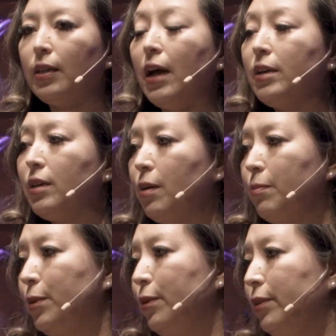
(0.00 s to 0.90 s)
That
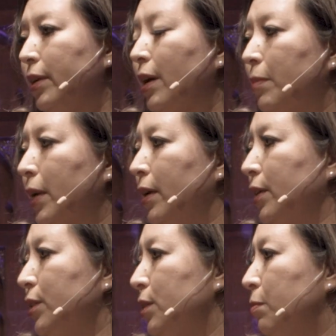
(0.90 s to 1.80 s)
number kept
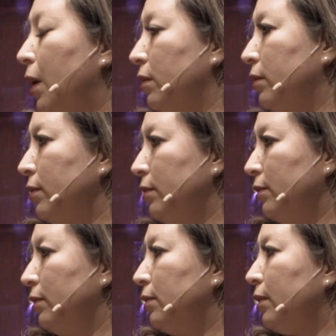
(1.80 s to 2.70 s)
getting smaller
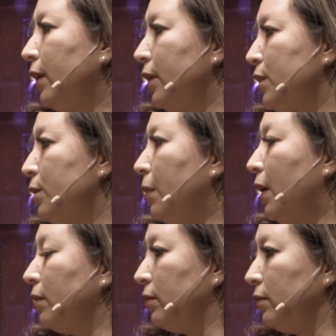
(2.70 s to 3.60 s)
and
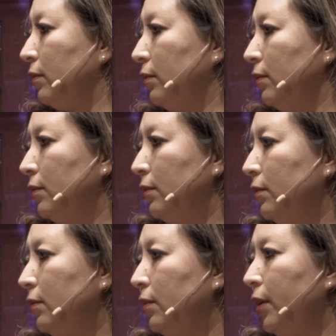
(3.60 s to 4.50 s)
smaller
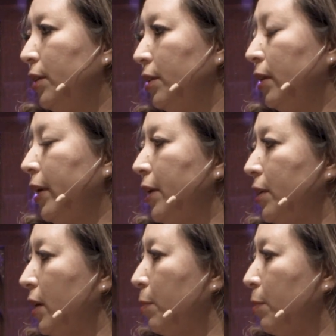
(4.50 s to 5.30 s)
until I ended